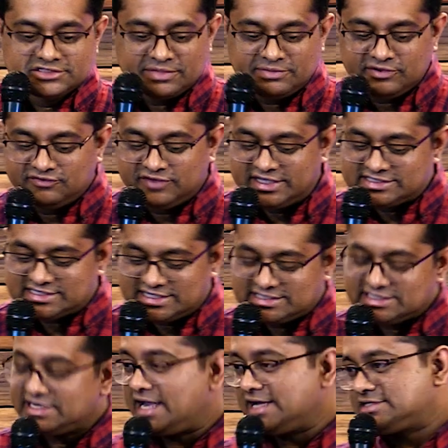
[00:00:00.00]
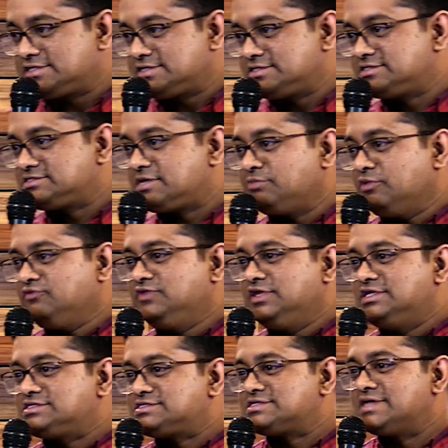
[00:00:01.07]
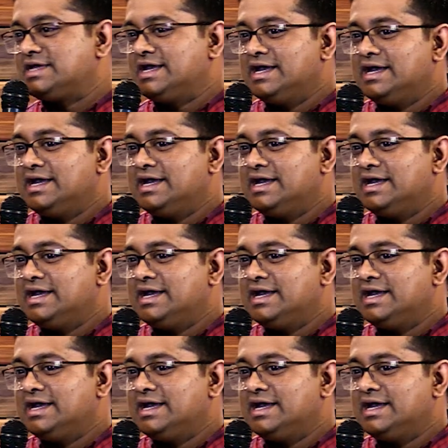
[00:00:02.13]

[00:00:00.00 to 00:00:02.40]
some of these interactions, some of these,